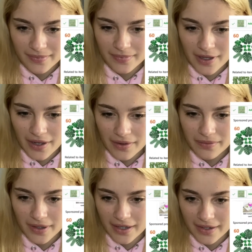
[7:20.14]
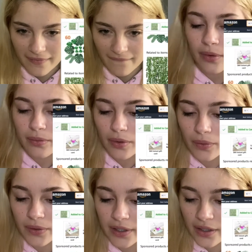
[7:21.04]
Alright, a
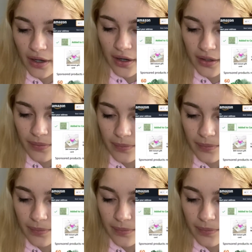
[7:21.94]
rolling cart.